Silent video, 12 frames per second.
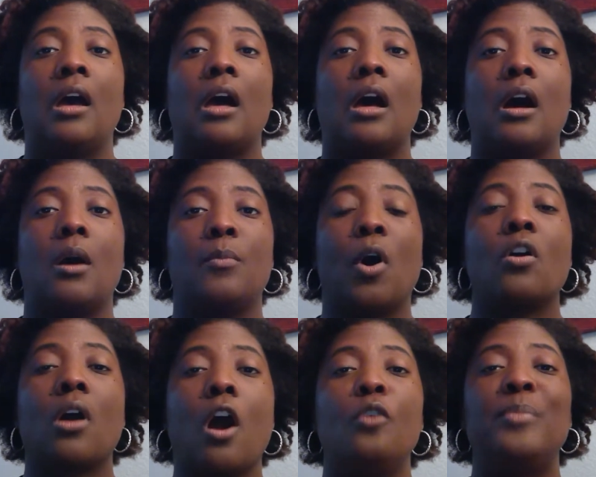
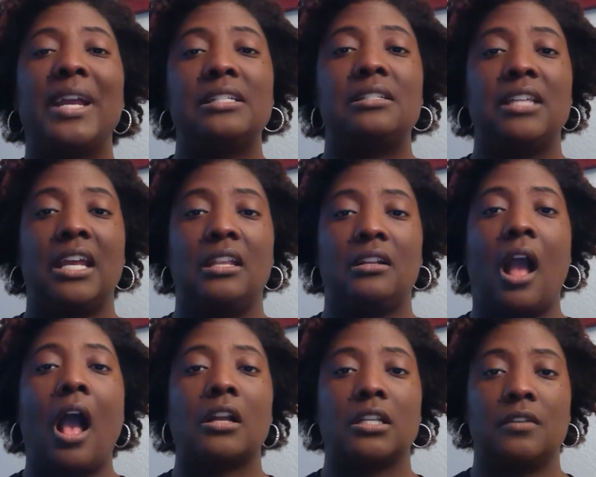are all based in
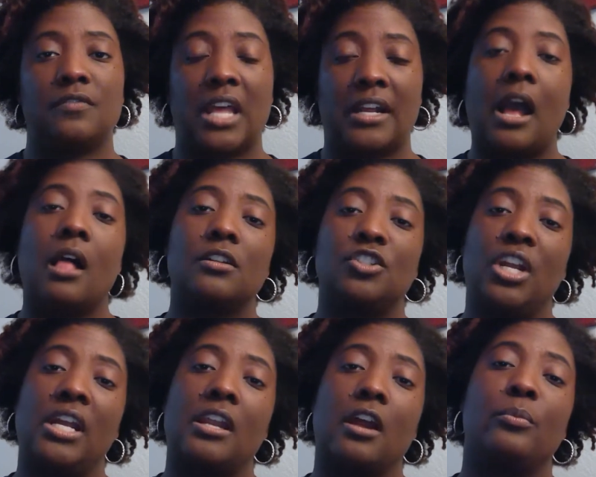cognitive
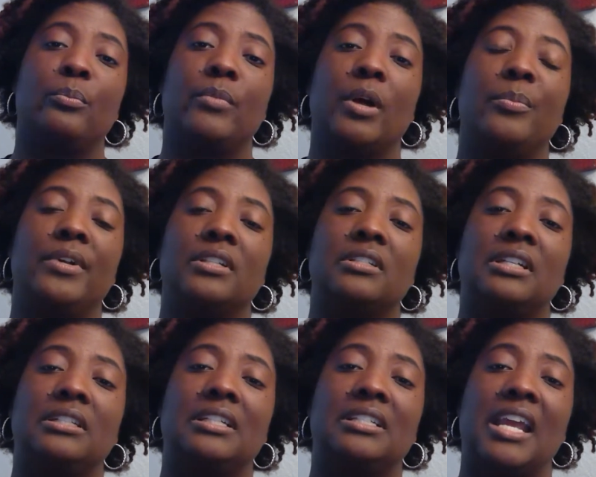psychology and our ability
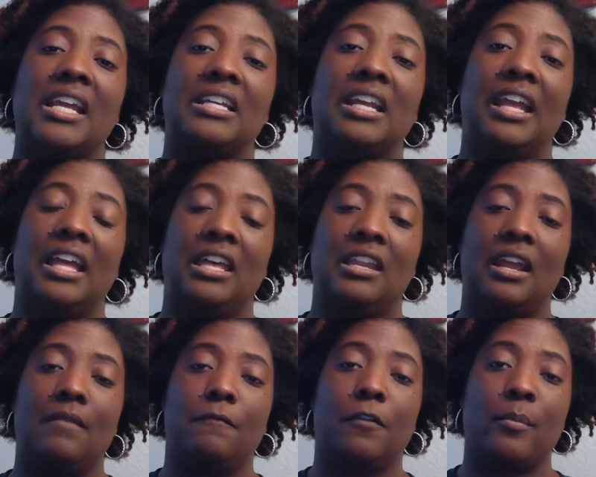to take in
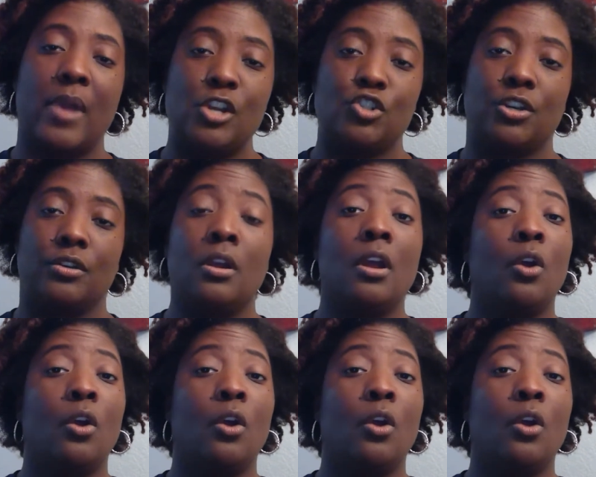information.